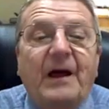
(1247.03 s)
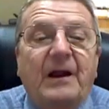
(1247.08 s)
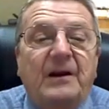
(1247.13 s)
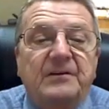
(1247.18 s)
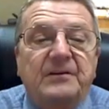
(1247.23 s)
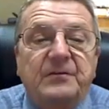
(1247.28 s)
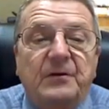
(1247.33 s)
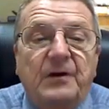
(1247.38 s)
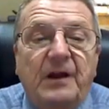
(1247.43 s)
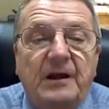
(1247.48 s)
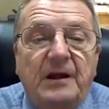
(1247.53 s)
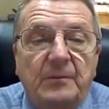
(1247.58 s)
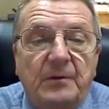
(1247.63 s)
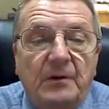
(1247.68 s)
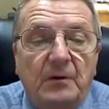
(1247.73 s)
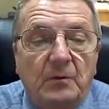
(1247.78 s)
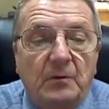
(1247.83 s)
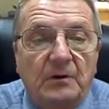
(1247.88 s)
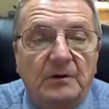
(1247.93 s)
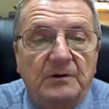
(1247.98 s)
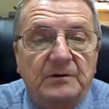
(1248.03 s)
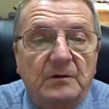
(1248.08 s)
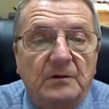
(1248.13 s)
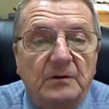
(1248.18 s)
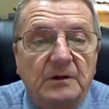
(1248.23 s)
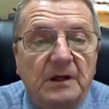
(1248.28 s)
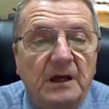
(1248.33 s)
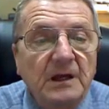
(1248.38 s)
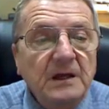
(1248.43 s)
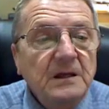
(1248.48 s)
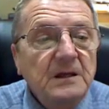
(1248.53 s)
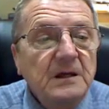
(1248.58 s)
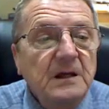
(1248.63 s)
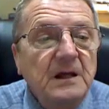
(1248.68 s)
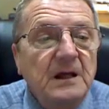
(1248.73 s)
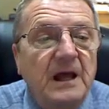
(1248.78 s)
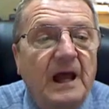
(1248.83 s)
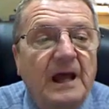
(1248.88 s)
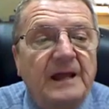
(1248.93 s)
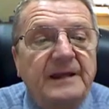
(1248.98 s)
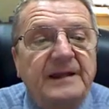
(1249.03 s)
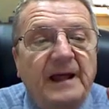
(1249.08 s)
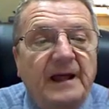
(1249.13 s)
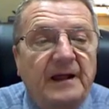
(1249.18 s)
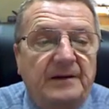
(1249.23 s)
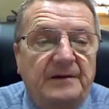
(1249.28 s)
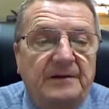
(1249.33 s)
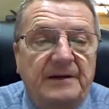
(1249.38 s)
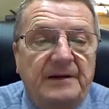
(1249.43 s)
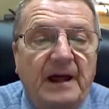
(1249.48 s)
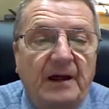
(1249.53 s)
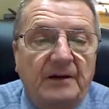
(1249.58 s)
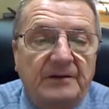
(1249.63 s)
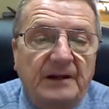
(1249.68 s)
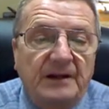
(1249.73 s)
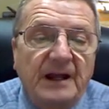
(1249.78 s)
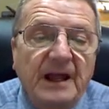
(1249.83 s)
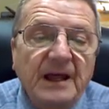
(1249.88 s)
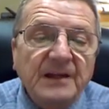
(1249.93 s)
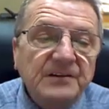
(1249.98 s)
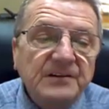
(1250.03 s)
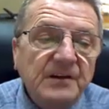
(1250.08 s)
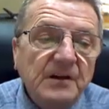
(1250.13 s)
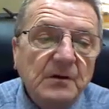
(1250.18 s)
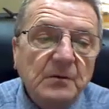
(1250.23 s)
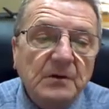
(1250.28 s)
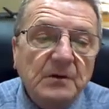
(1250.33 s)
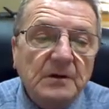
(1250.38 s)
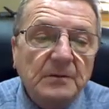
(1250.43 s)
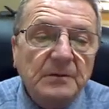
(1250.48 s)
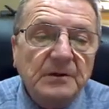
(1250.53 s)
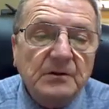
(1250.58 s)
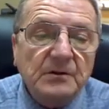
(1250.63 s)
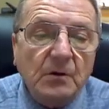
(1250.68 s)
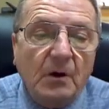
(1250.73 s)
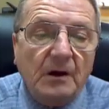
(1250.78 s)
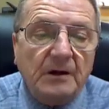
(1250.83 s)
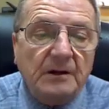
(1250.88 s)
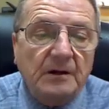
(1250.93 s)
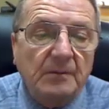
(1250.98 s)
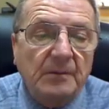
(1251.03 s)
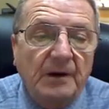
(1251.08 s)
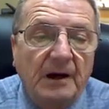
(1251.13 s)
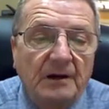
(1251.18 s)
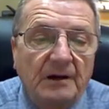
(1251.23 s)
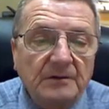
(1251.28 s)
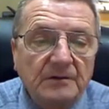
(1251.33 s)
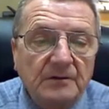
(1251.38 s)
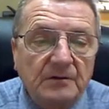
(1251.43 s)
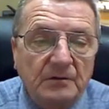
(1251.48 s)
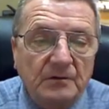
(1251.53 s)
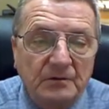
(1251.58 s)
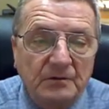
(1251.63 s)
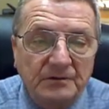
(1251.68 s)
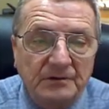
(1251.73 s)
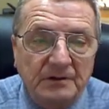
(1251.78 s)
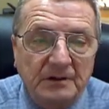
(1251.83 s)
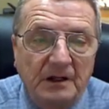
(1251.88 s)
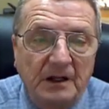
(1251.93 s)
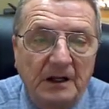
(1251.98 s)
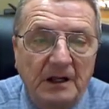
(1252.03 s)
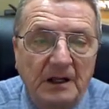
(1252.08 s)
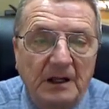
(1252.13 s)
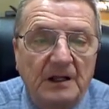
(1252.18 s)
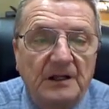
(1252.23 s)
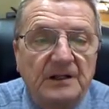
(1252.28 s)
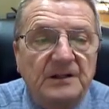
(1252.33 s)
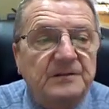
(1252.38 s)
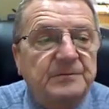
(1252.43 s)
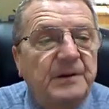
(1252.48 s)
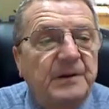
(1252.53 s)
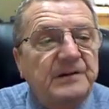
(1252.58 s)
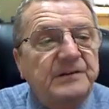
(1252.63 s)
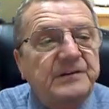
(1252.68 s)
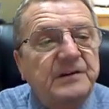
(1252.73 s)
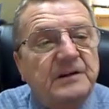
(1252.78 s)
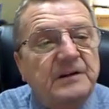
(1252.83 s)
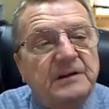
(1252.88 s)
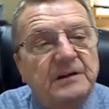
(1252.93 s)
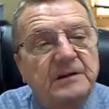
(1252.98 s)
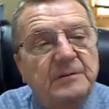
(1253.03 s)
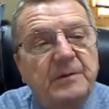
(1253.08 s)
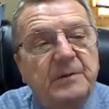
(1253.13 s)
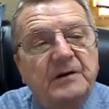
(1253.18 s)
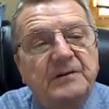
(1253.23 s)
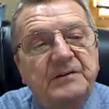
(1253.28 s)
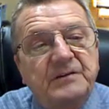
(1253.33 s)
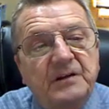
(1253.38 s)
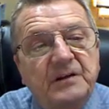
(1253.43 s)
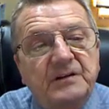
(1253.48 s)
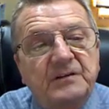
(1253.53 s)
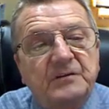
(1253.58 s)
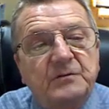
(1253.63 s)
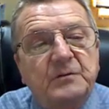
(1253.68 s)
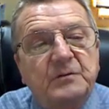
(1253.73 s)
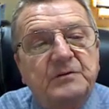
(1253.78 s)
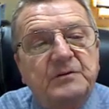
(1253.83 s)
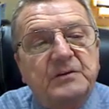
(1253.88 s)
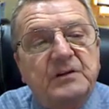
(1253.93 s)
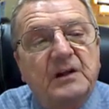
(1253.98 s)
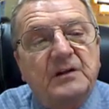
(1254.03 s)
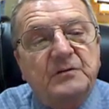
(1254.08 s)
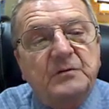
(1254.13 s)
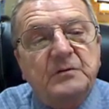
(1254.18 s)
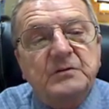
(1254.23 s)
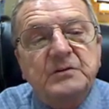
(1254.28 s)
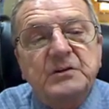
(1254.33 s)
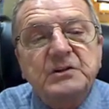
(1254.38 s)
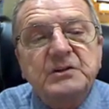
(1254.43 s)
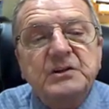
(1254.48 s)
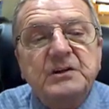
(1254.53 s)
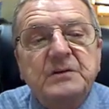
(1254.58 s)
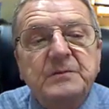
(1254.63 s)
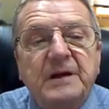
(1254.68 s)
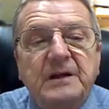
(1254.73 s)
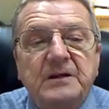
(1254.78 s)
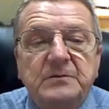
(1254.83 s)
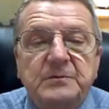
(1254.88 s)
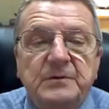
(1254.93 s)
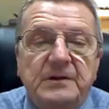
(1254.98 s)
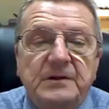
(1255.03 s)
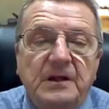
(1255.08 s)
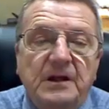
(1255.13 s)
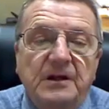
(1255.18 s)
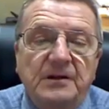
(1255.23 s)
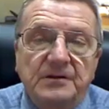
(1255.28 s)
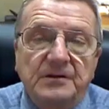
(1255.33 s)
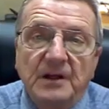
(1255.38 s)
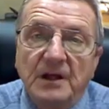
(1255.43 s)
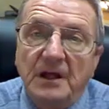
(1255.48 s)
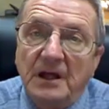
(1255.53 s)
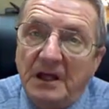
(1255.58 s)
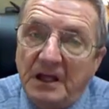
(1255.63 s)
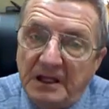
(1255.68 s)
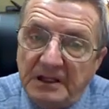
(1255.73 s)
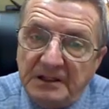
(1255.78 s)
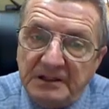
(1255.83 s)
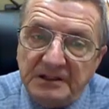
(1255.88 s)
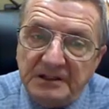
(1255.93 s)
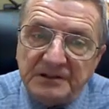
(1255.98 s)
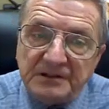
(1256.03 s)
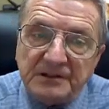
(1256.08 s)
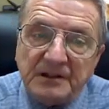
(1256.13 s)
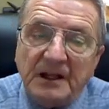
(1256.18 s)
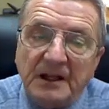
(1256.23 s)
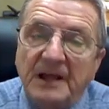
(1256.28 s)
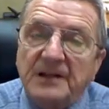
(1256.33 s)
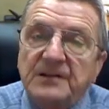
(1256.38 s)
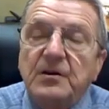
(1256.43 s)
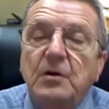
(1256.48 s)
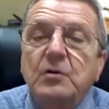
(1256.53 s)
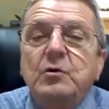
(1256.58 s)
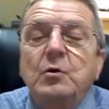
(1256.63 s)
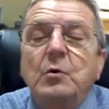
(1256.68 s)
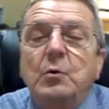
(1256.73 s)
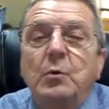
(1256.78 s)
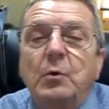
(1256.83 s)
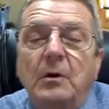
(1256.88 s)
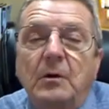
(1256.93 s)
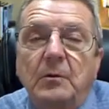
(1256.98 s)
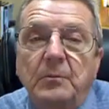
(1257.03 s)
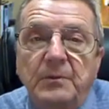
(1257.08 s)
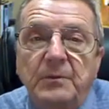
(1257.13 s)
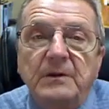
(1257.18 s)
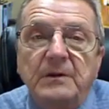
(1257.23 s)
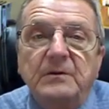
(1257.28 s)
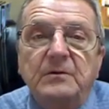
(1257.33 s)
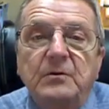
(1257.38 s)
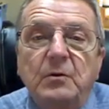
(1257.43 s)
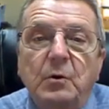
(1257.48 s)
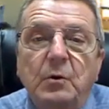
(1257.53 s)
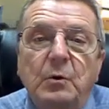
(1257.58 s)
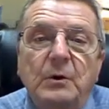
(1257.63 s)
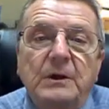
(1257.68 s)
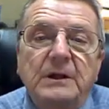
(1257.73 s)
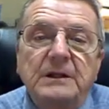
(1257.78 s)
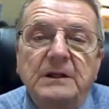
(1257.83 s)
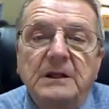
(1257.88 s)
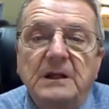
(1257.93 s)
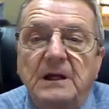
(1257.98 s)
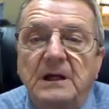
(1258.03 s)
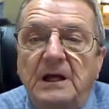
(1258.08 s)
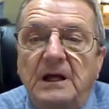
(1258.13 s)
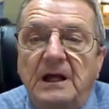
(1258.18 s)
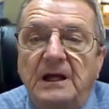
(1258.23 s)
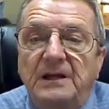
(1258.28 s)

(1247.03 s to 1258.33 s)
balance, for lack of better words. Okay. And then, now the last thing we're going to be talking about, so those is basically part six, strategic management case. In this class, you will be doing